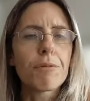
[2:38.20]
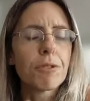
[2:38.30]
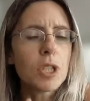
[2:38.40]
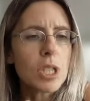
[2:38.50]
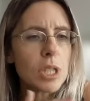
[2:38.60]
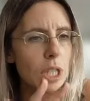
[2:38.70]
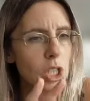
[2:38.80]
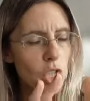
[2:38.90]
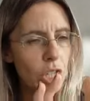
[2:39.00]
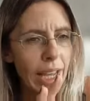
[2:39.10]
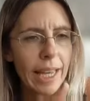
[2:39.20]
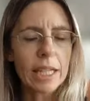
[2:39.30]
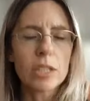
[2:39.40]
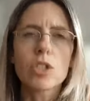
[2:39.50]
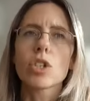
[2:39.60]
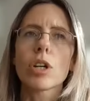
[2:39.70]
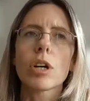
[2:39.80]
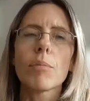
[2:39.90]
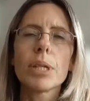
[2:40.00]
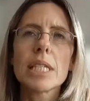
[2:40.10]
First, the change.
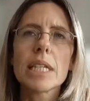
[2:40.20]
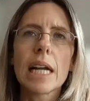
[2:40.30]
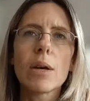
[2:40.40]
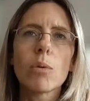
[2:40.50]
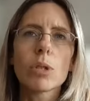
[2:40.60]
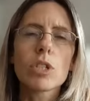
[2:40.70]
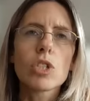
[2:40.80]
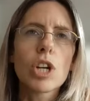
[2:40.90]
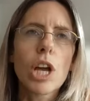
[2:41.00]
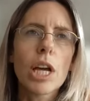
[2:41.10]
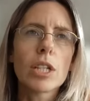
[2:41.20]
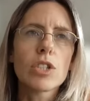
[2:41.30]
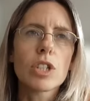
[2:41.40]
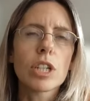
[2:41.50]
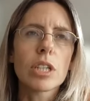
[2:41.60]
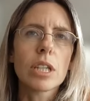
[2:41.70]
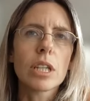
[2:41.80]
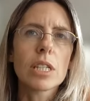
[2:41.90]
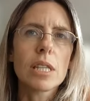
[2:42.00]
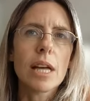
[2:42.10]
Basically, what's changing
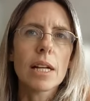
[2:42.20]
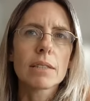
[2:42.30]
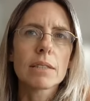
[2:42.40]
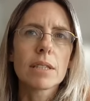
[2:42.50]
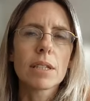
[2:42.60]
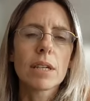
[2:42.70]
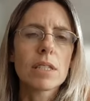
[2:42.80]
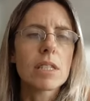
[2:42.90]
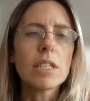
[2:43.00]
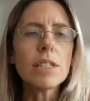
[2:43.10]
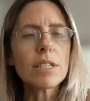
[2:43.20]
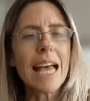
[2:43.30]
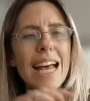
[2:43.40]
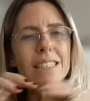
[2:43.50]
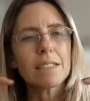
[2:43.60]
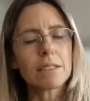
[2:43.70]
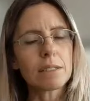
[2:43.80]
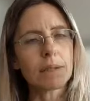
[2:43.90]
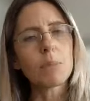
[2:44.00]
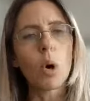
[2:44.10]
is that since at
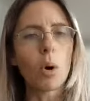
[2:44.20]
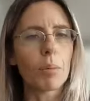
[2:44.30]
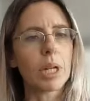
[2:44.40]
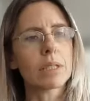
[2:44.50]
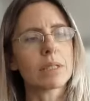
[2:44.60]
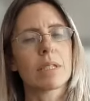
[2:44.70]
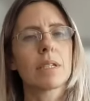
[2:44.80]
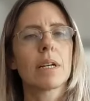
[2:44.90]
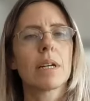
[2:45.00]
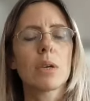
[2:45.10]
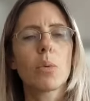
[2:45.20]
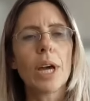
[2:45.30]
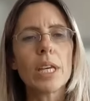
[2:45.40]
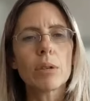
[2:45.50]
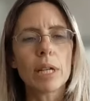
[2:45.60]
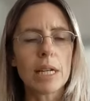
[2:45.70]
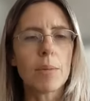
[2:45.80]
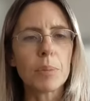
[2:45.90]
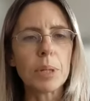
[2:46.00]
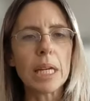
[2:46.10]
the moment, the way you can
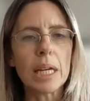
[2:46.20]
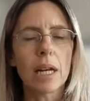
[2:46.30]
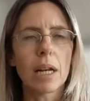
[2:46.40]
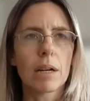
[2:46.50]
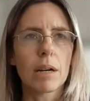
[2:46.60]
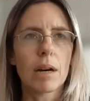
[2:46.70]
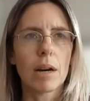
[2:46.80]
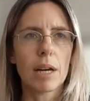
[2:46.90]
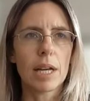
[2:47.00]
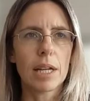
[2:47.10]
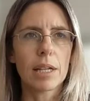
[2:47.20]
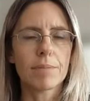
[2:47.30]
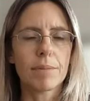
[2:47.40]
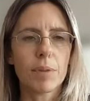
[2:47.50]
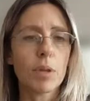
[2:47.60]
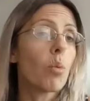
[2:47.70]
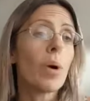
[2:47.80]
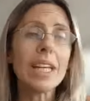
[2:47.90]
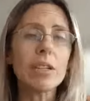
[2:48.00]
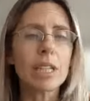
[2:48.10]
appeal, the
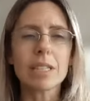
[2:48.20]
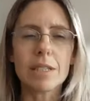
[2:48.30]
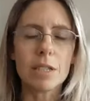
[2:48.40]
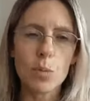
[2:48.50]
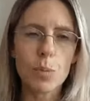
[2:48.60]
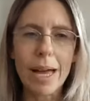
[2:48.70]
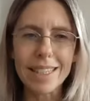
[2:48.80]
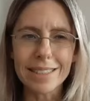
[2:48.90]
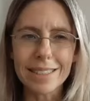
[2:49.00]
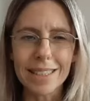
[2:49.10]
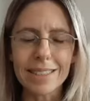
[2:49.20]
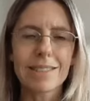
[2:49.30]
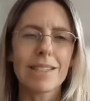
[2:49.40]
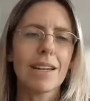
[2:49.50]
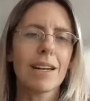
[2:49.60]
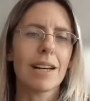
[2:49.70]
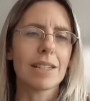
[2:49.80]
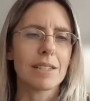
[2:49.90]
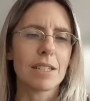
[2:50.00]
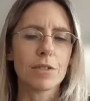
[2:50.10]
way you get suspended,
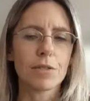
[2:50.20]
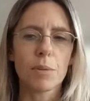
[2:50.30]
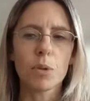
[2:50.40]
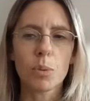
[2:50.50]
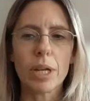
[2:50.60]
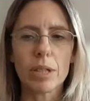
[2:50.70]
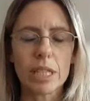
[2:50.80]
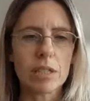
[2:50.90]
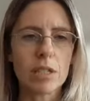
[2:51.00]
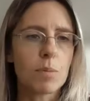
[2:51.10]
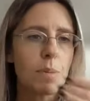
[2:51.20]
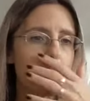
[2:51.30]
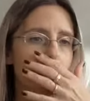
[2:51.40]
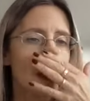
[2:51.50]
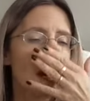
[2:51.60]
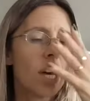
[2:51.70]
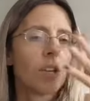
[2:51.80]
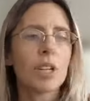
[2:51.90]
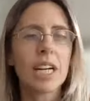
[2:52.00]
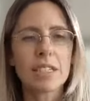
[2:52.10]
let's start from the way you get suspended.
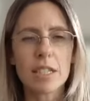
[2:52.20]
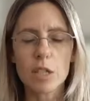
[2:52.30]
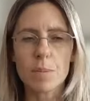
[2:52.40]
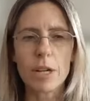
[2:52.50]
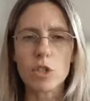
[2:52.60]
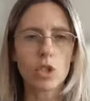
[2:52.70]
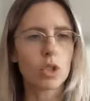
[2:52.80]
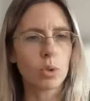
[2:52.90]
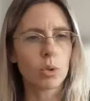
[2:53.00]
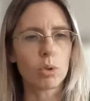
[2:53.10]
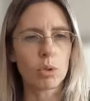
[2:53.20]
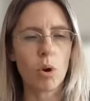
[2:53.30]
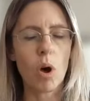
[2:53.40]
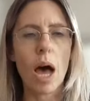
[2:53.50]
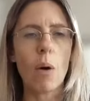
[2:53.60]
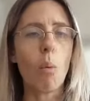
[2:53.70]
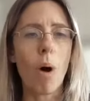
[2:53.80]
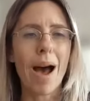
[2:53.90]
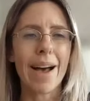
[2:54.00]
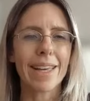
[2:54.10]
You get a suspension, you don't know
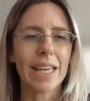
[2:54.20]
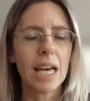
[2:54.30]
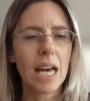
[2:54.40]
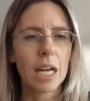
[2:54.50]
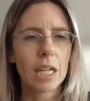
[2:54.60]
why.